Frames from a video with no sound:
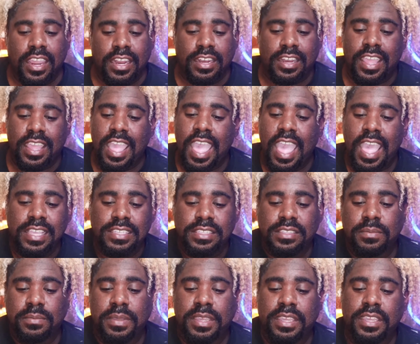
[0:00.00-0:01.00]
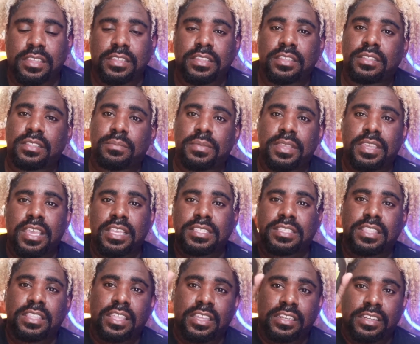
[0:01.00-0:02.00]
And it has to be because
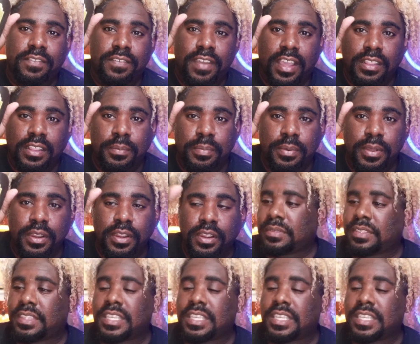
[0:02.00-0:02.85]
of the developer.